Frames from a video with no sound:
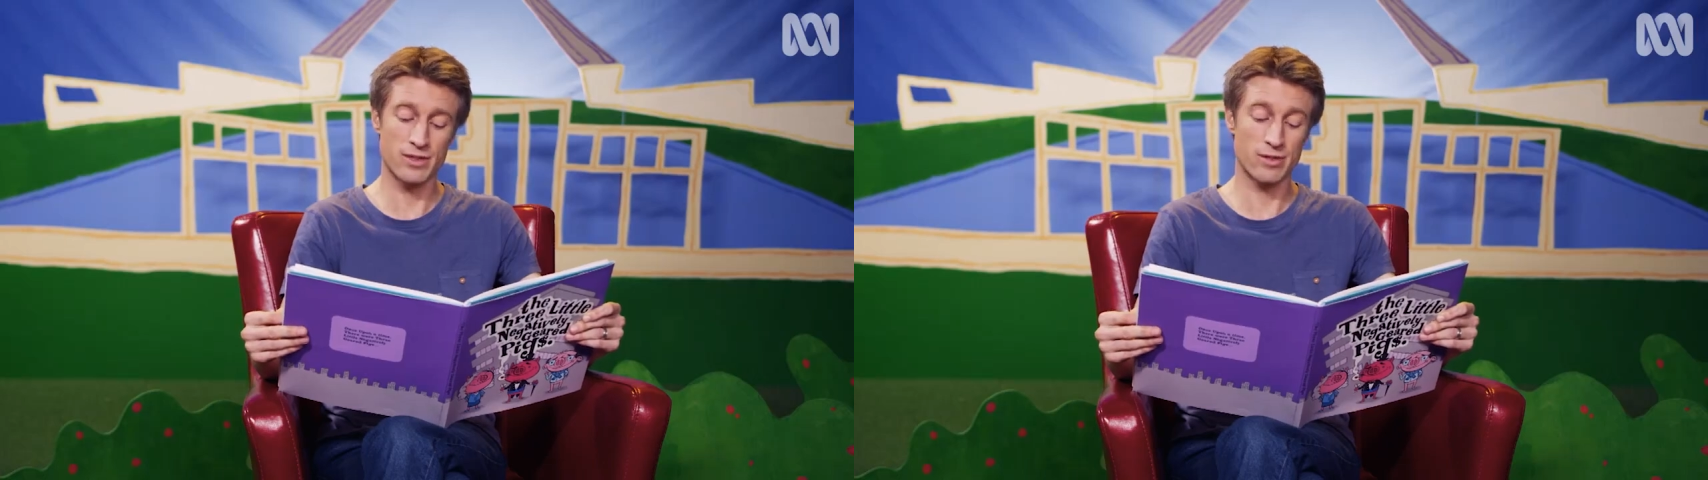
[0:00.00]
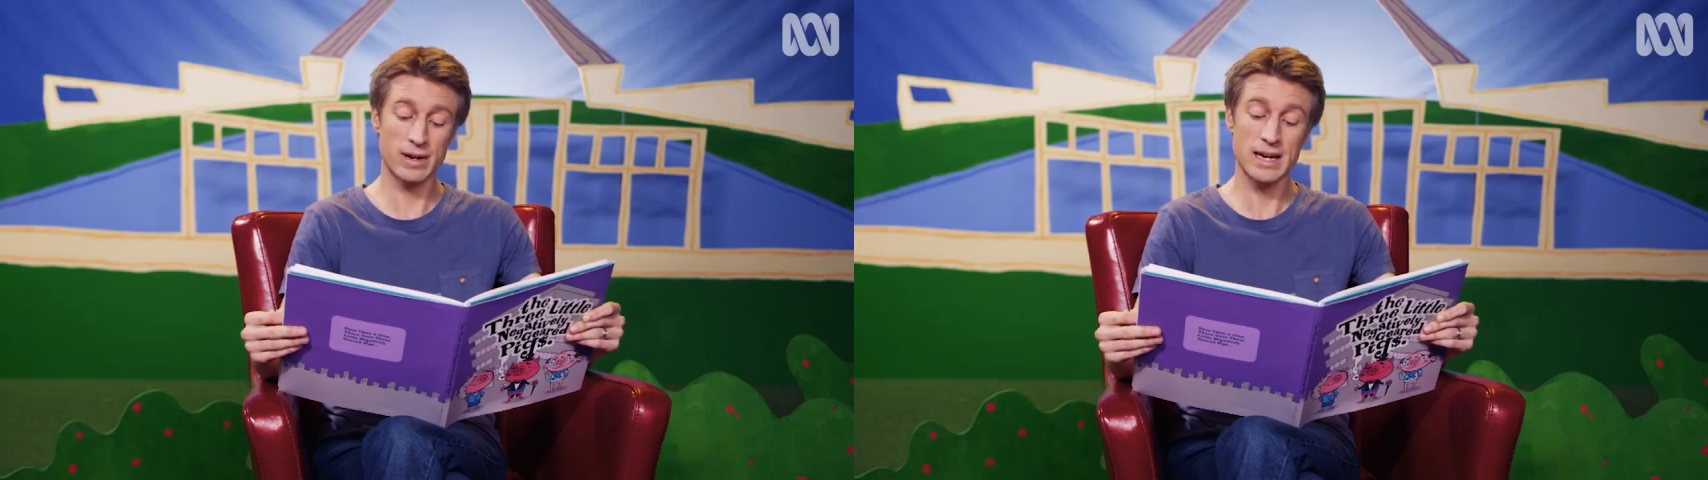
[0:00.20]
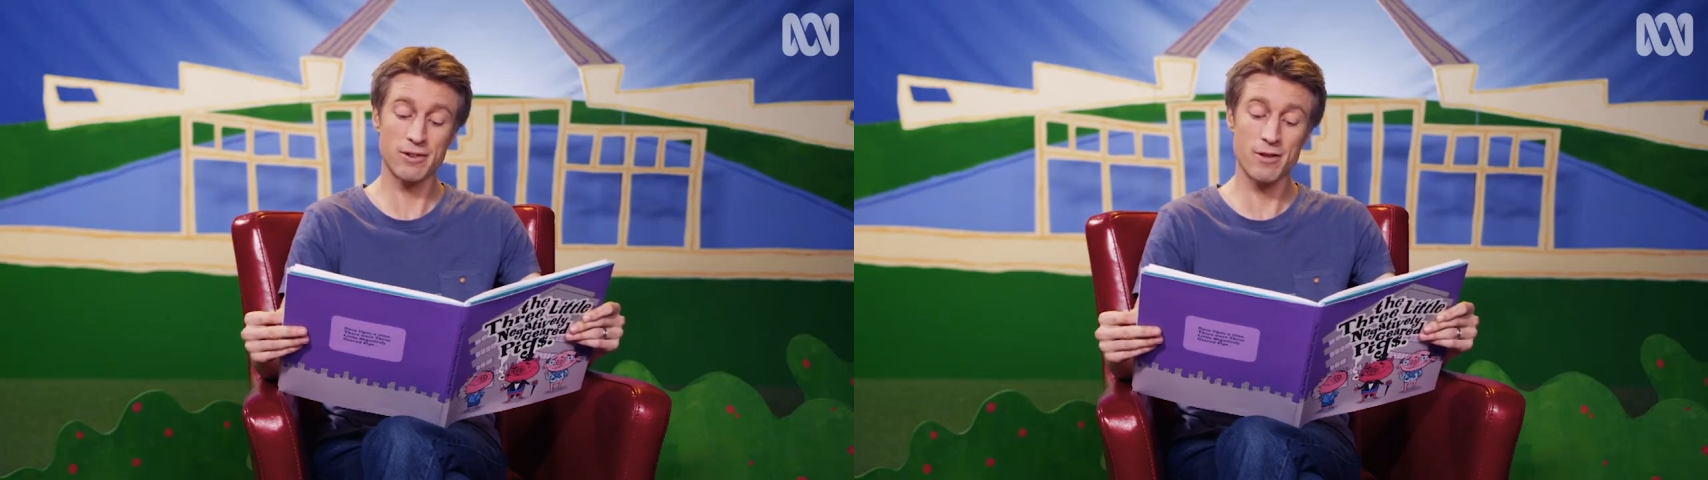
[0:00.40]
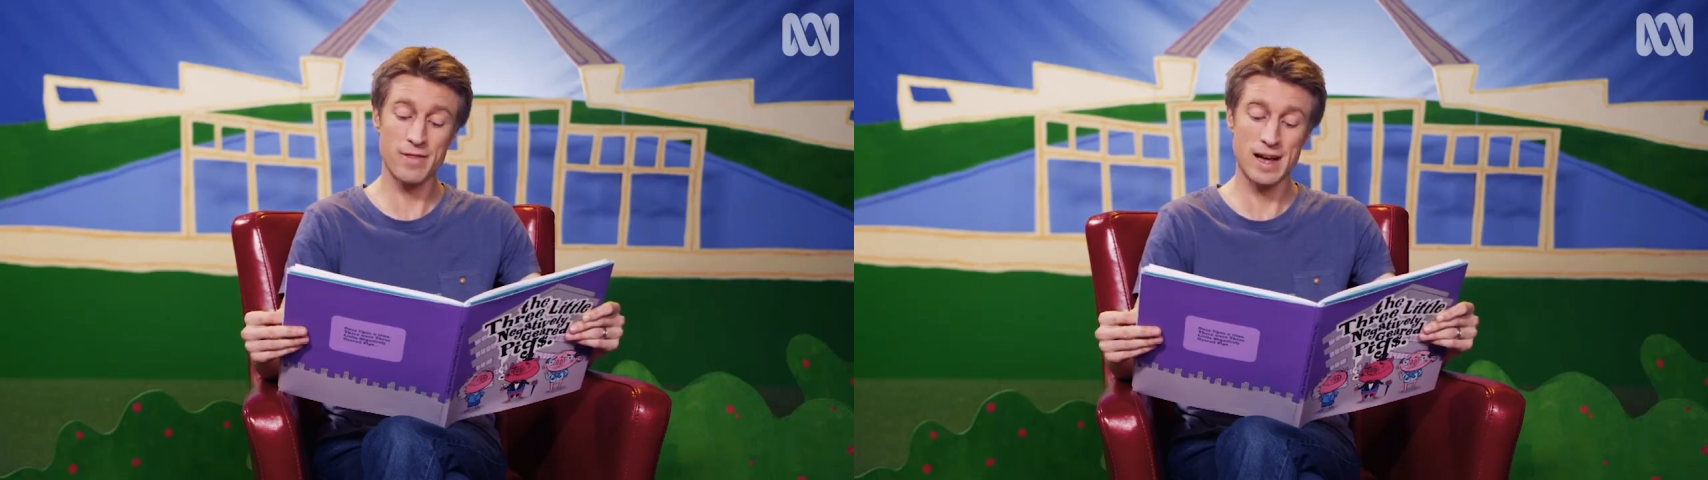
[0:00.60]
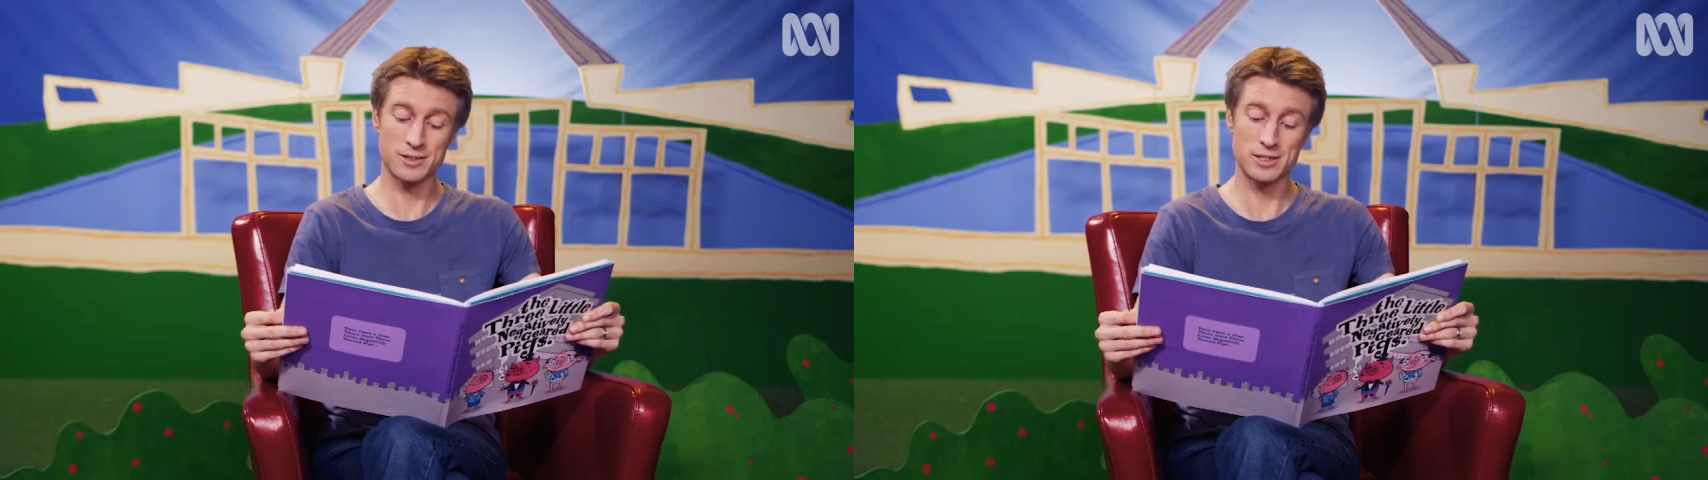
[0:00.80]

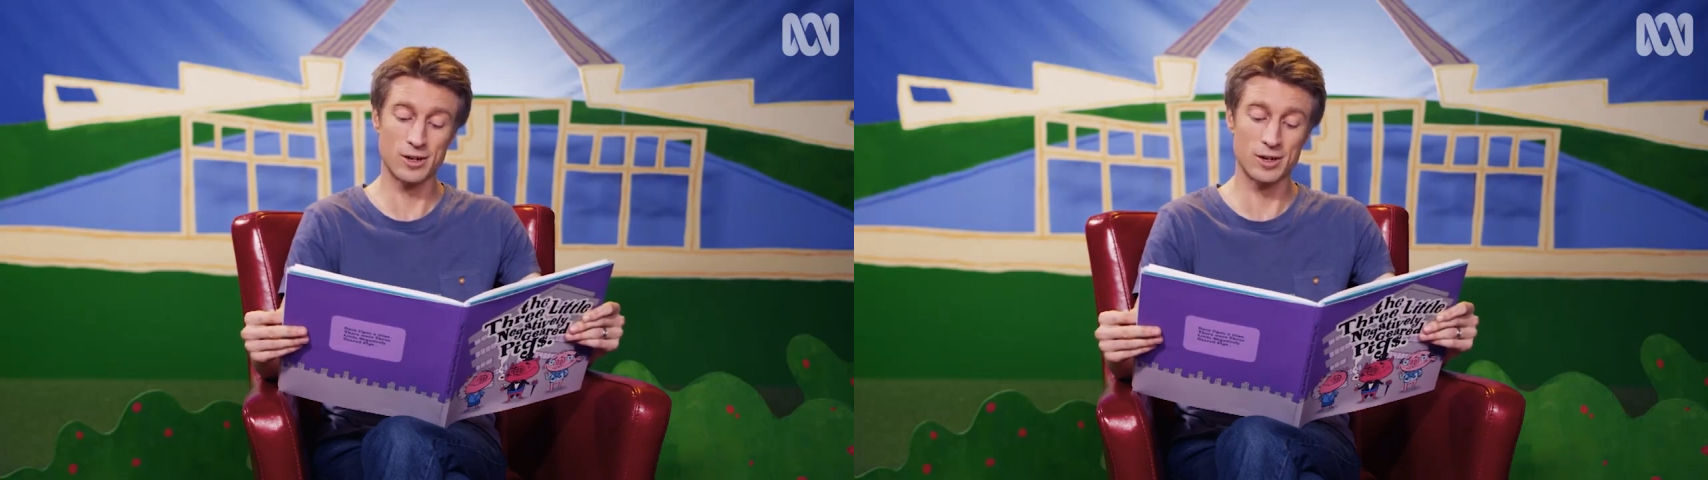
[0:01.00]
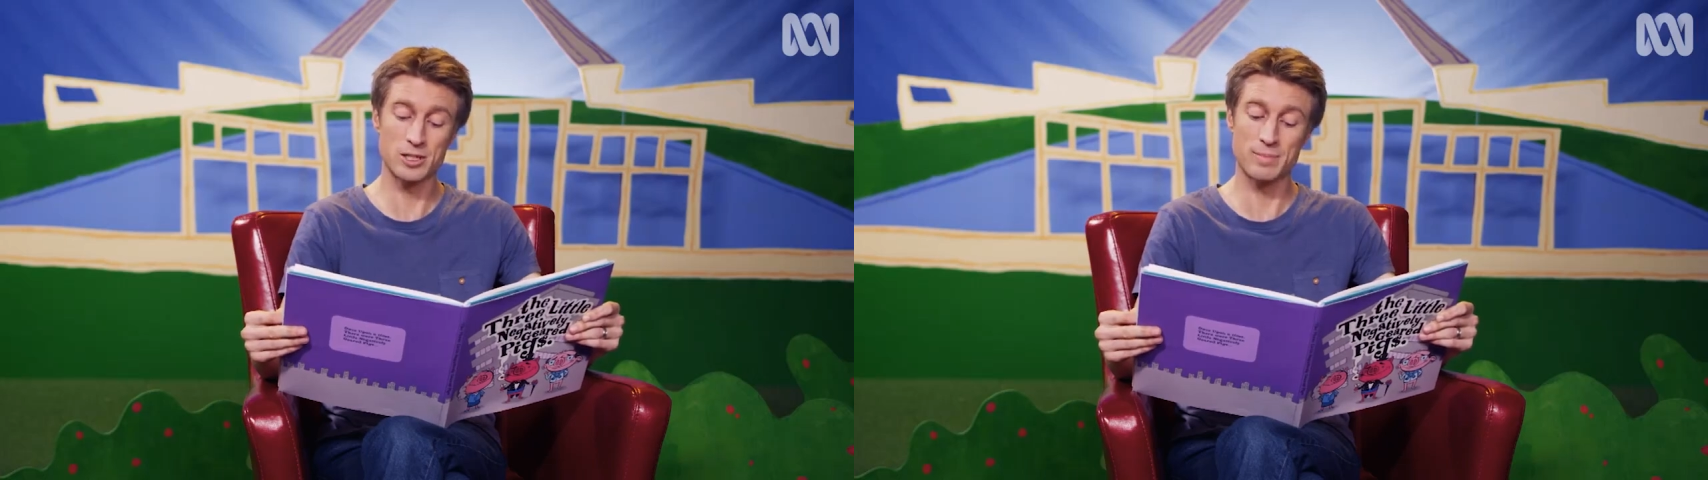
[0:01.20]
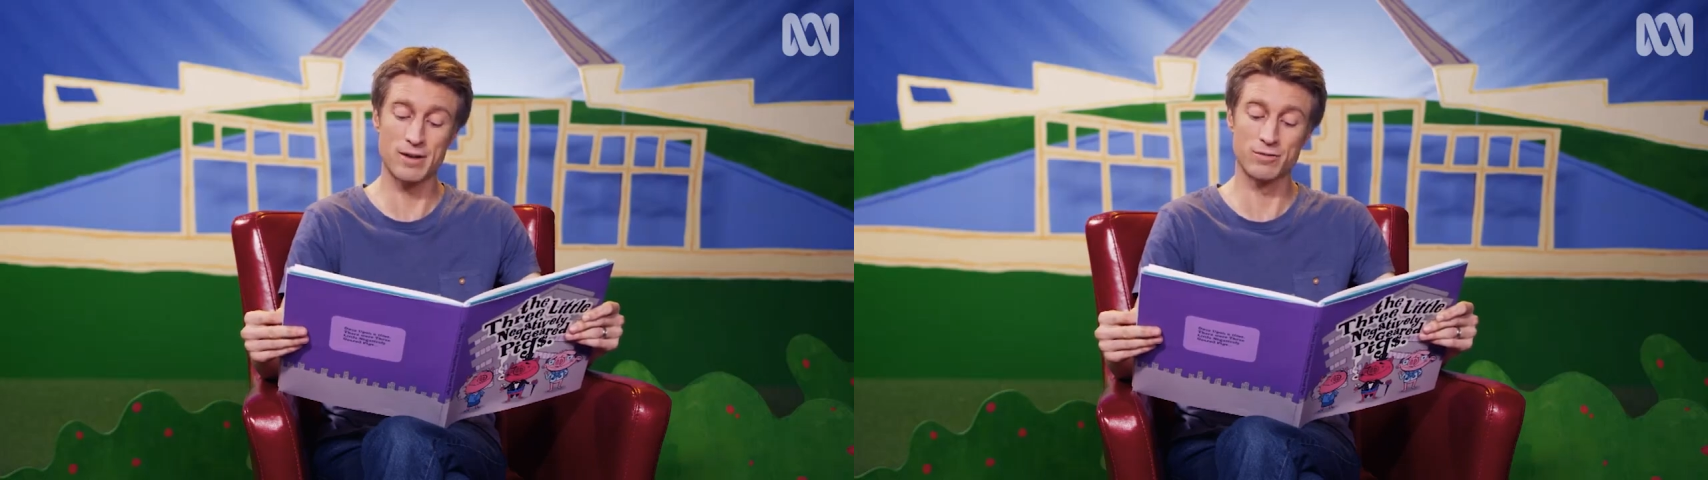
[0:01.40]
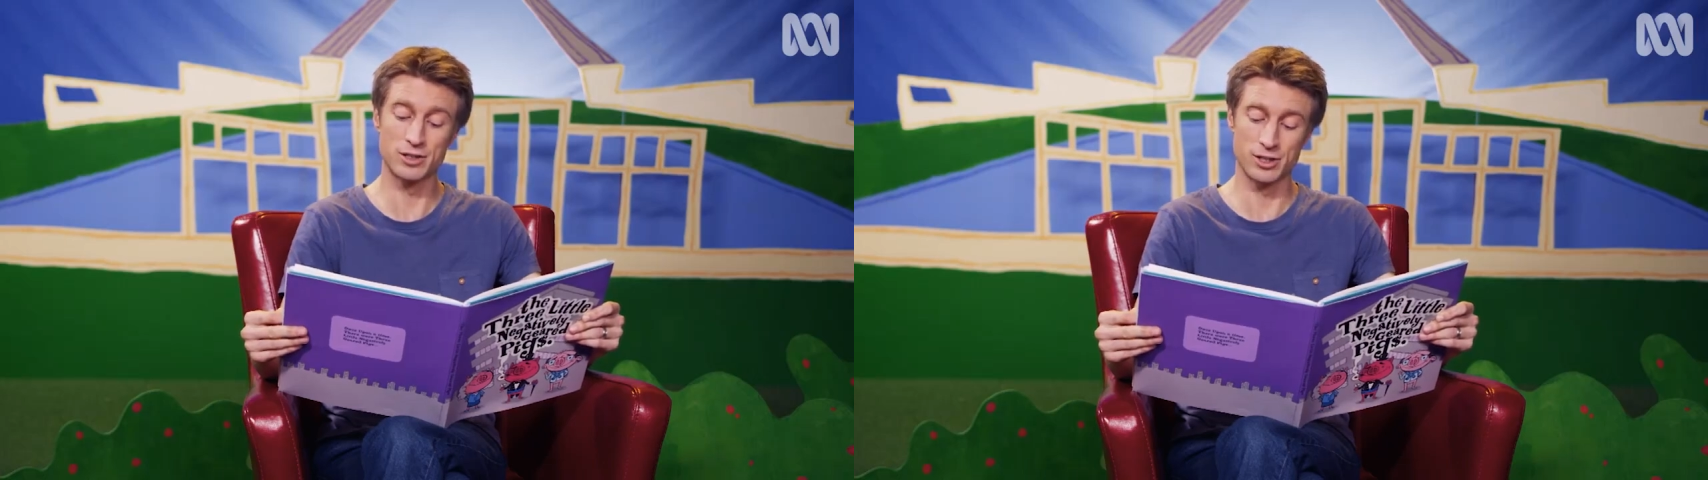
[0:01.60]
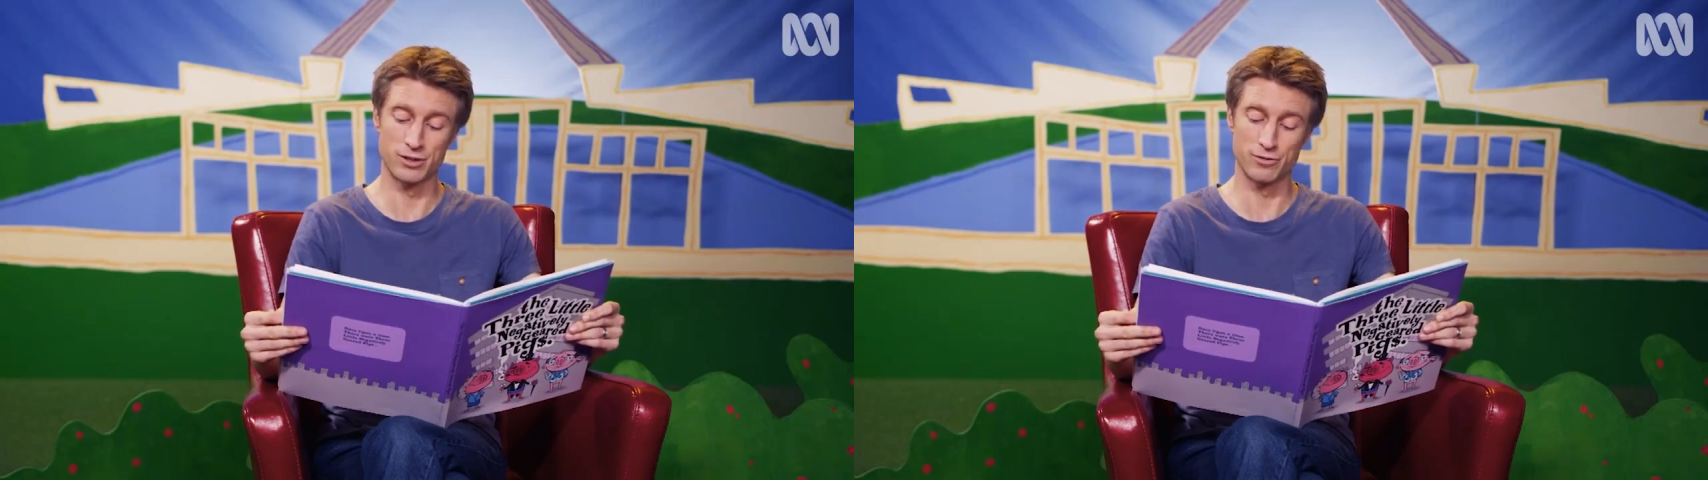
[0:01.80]
$300,000 above
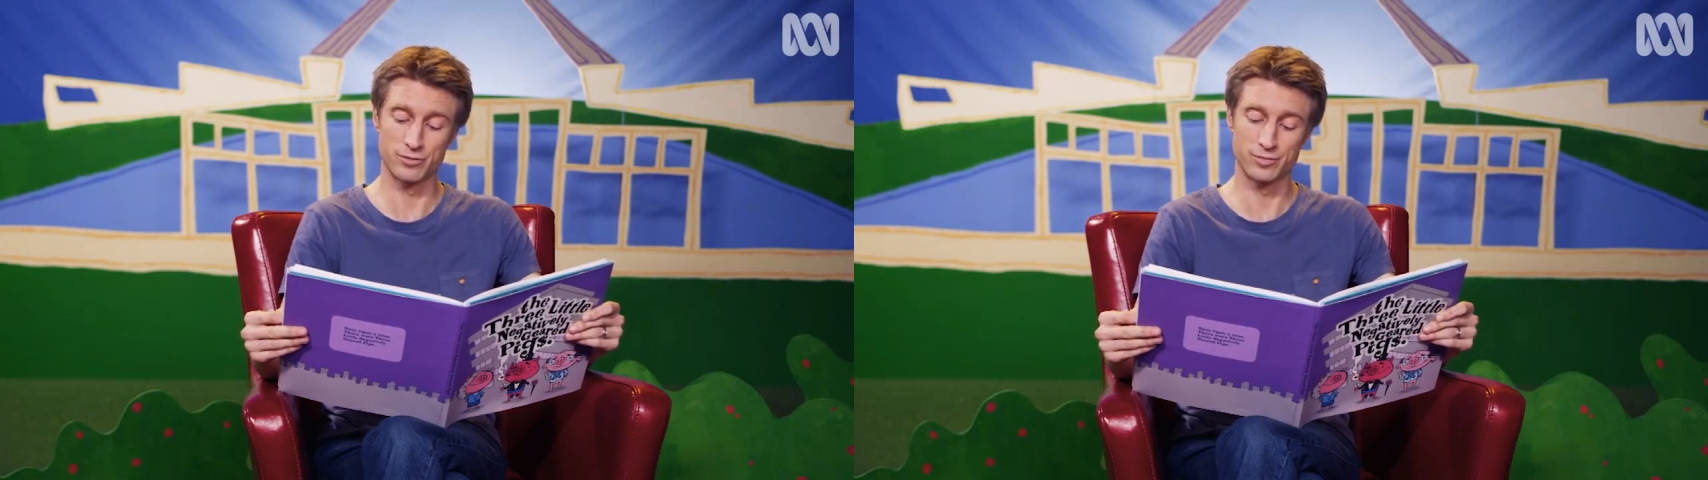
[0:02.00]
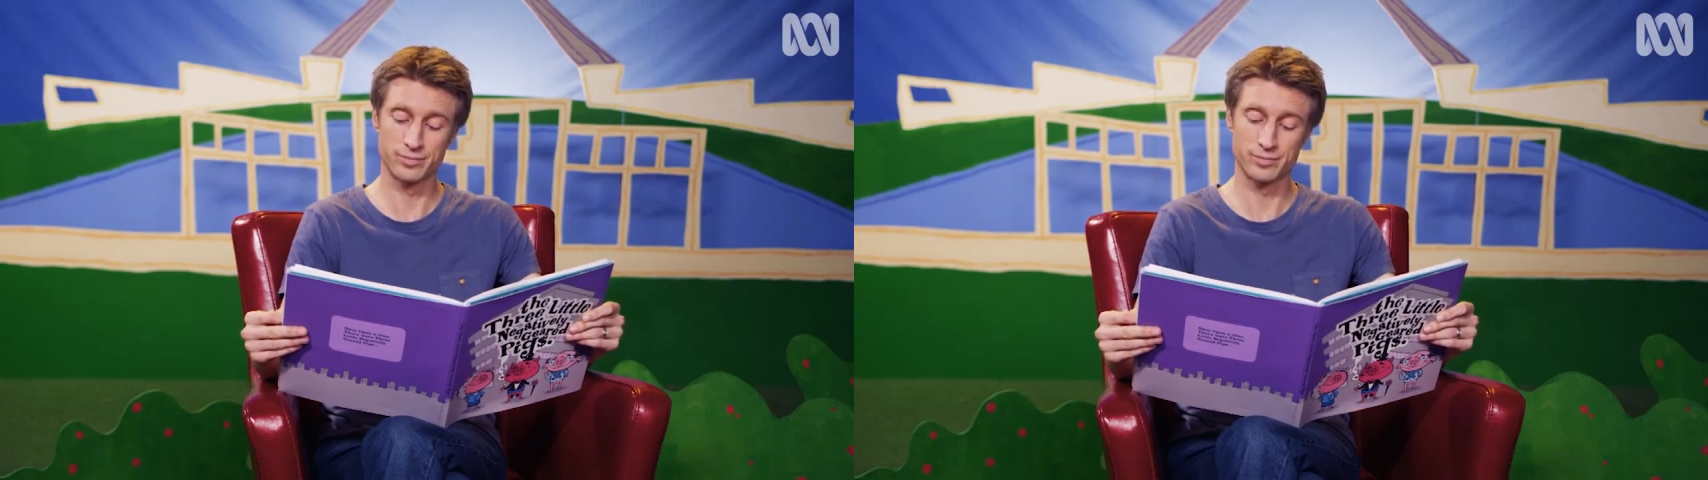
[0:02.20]
reserve.